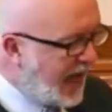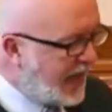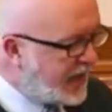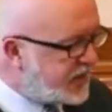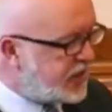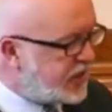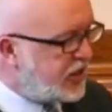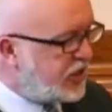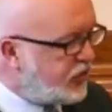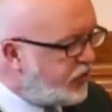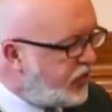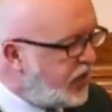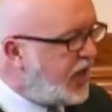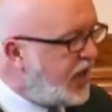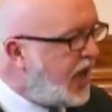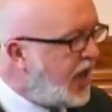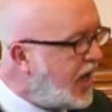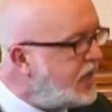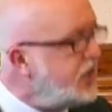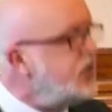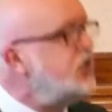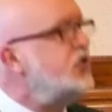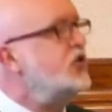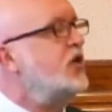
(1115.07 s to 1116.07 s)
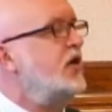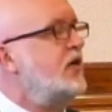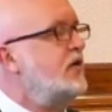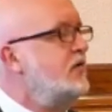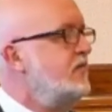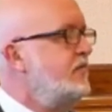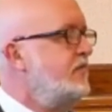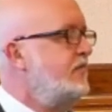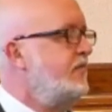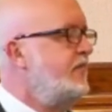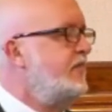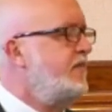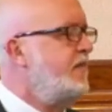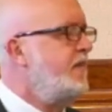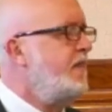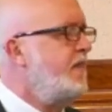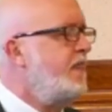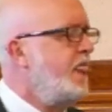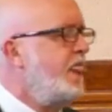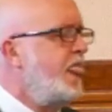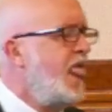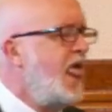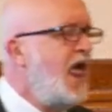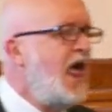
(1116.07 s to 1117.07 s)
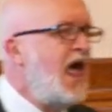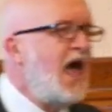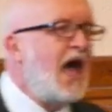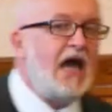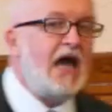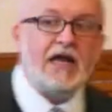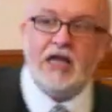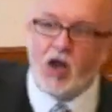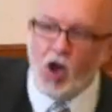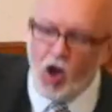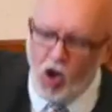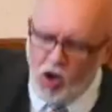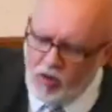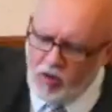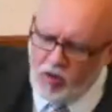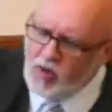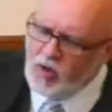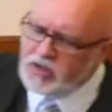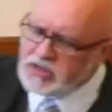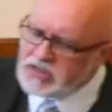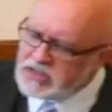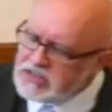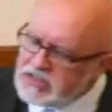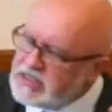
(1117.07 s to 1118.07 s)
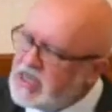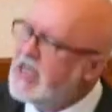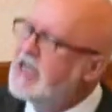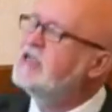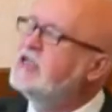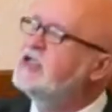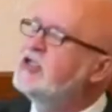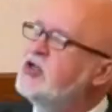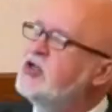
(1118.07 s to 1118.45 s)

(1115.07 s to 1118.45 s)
to creation. And he almost says to